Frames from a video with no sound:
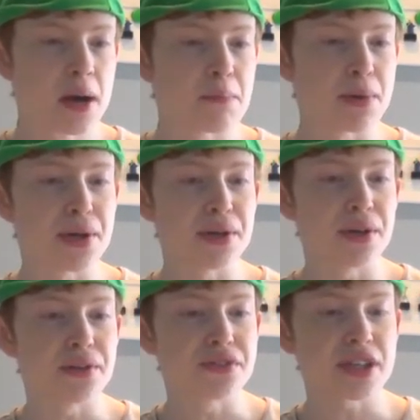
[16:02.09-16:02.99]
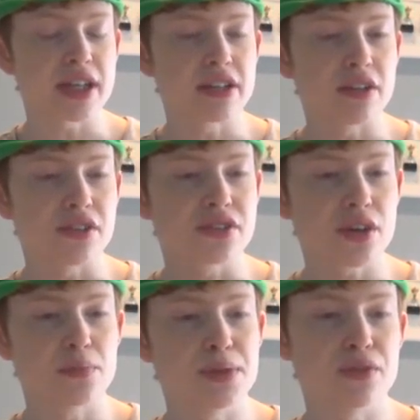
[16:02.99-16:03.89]
but it looks
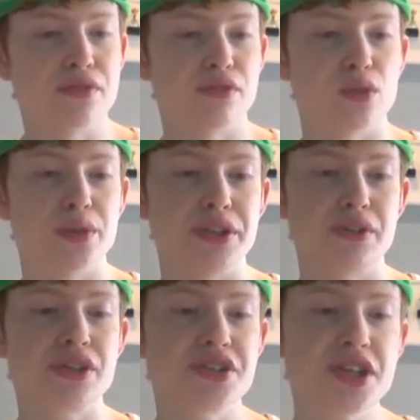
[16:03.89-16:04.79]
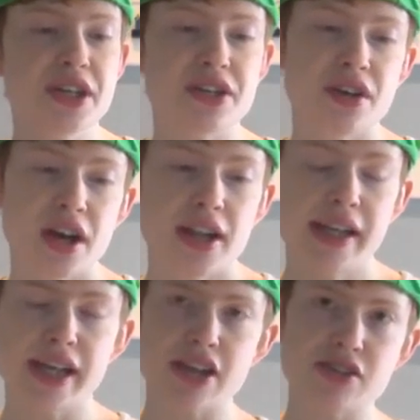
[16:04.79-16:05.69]
so beautiful. And you can see
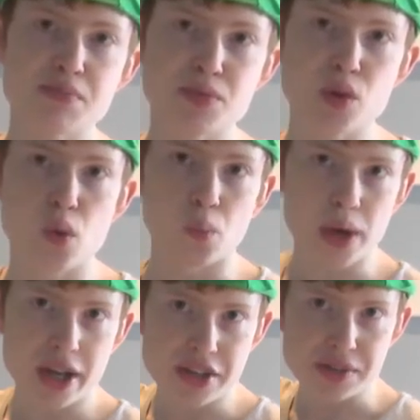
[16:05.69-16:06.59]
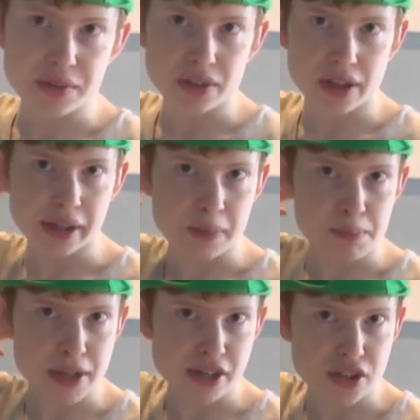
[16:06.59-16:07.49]
Link has some sort of weird, like,
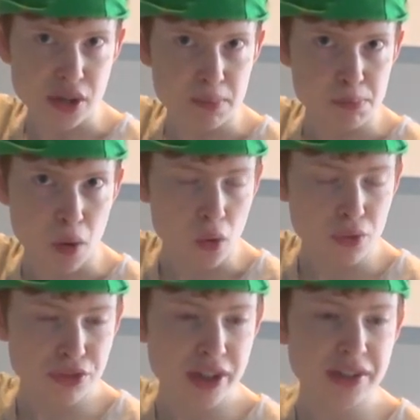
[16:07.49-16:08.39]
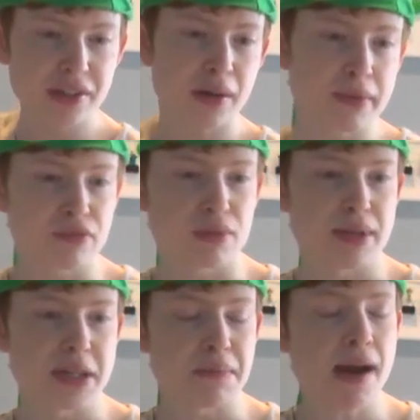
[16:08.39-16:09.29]
big giant pole thing coming from
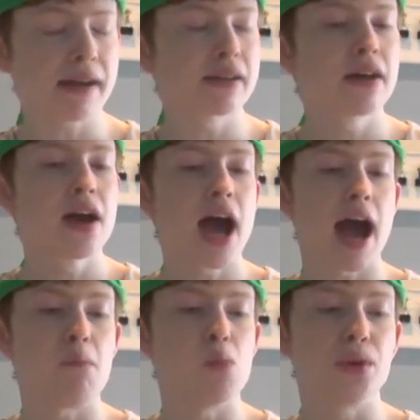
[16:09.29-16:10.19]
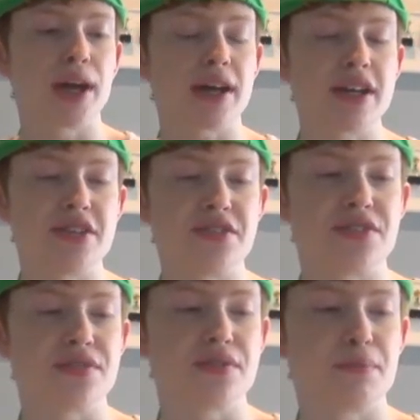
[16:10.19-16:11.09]
his back, and what that
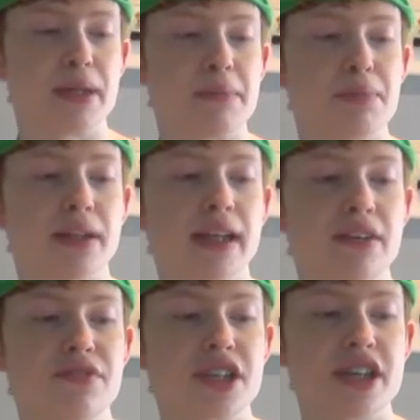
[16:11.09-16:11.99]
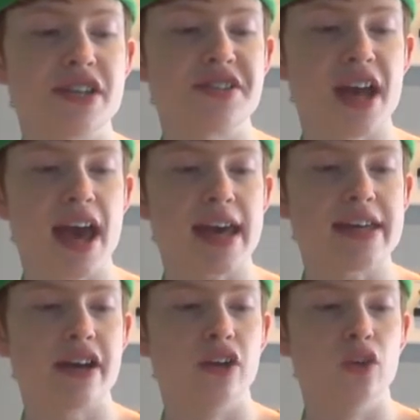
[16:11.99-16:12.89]
is to be believed is
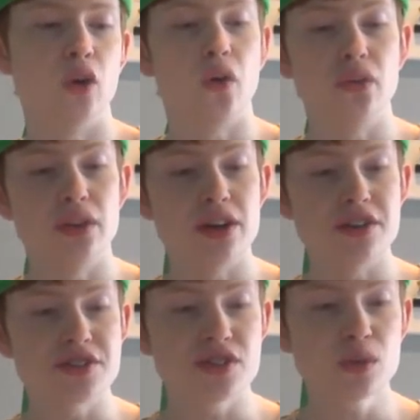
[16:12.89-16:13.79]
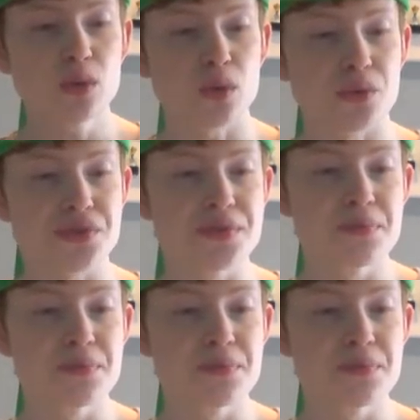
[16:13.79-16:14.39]
a long sword.